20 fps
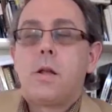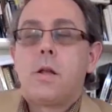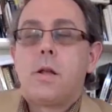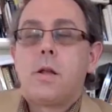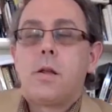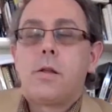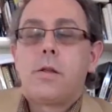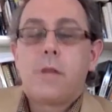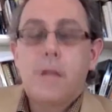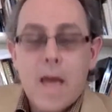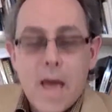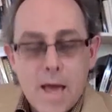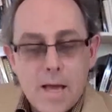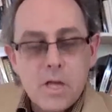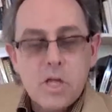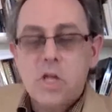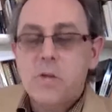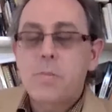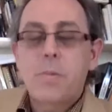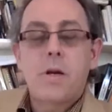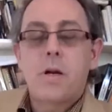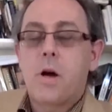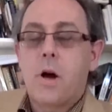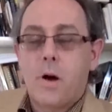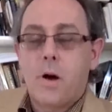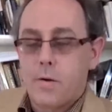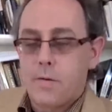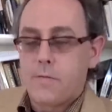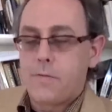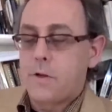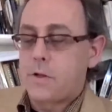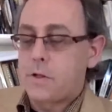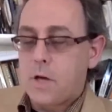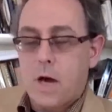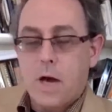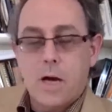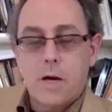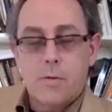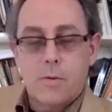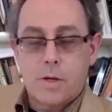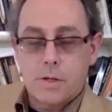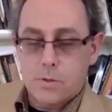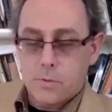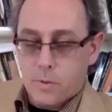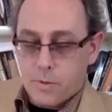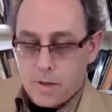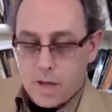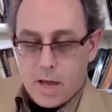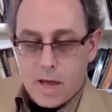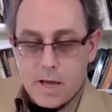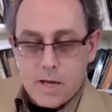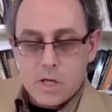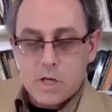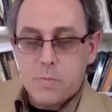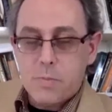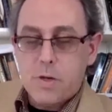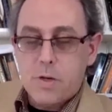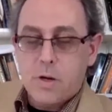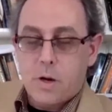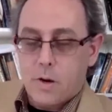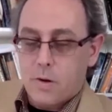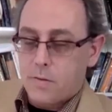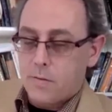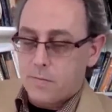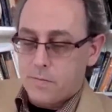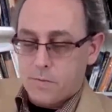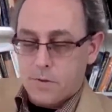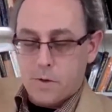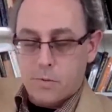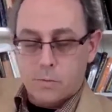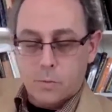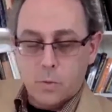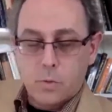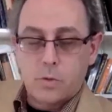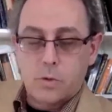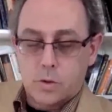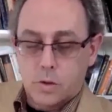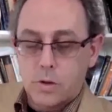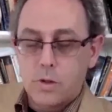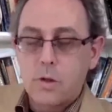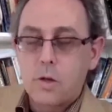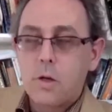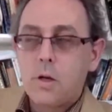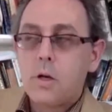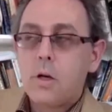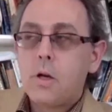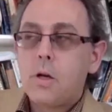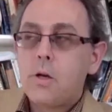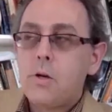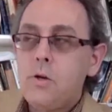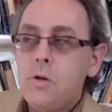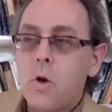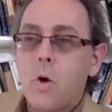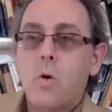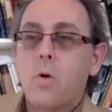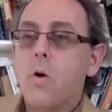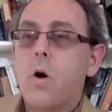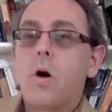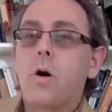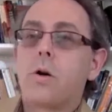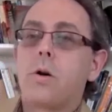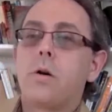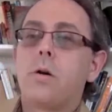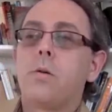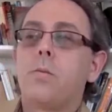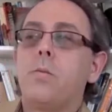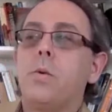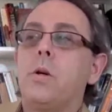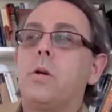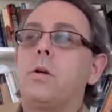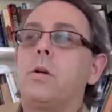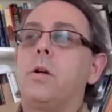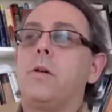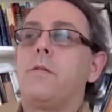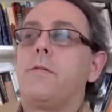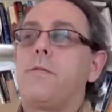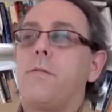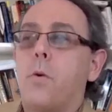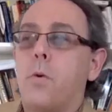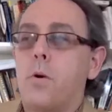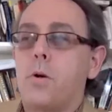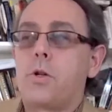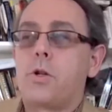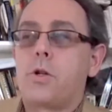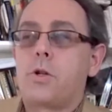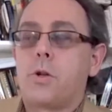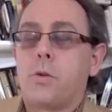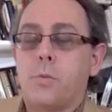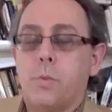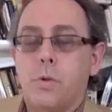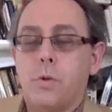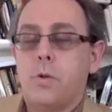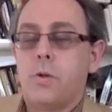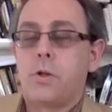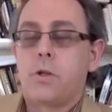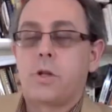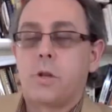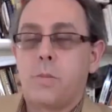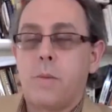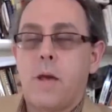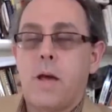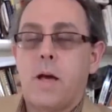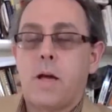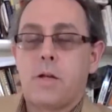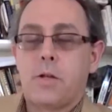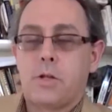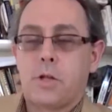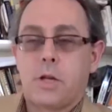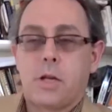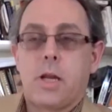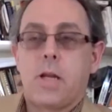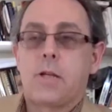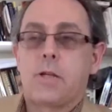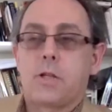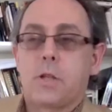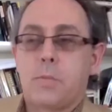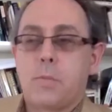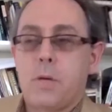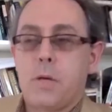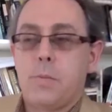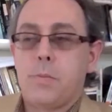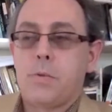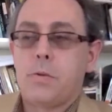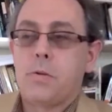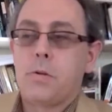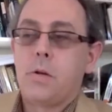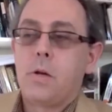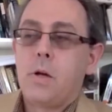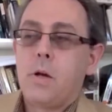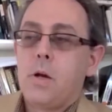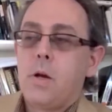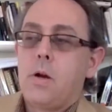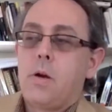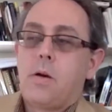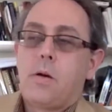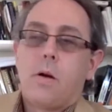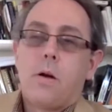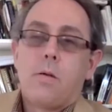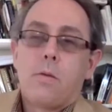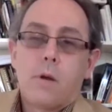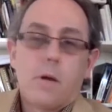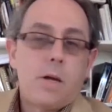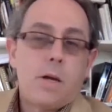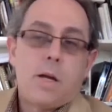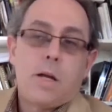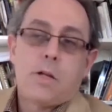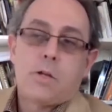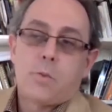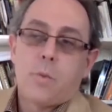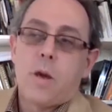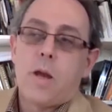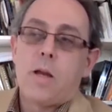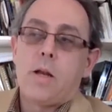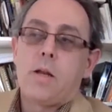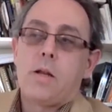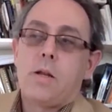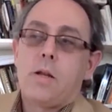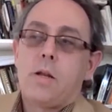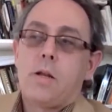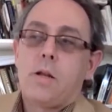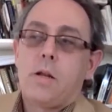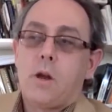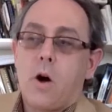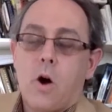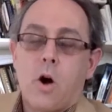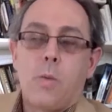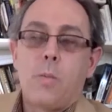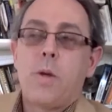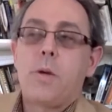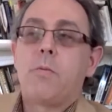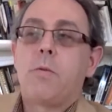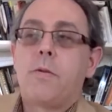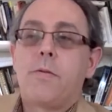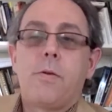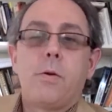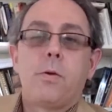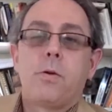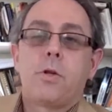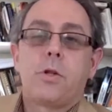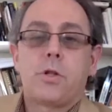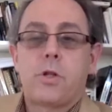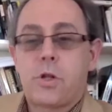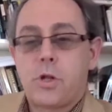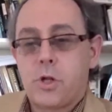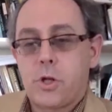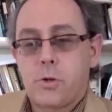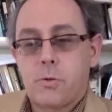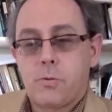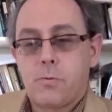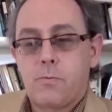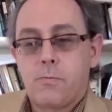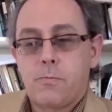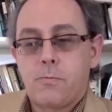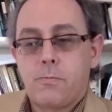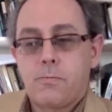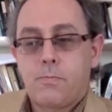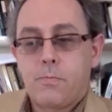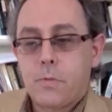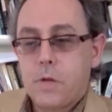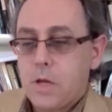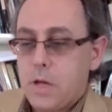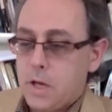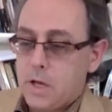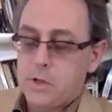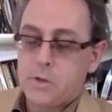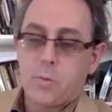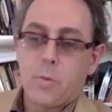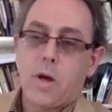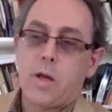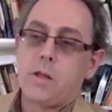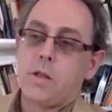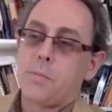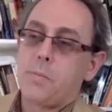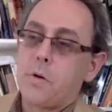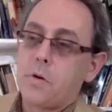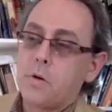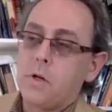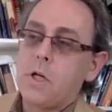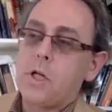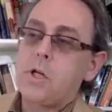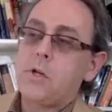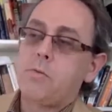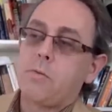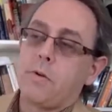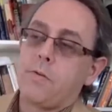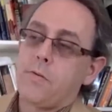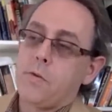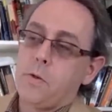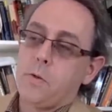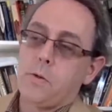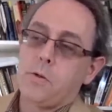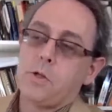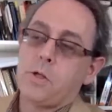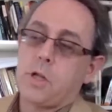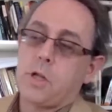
the henchmen of the tyrant or the henchmen of the ruler no longer will enforce the ruler's commands against the people, right? It's when the army refuses to shoot. It's when the police refuse to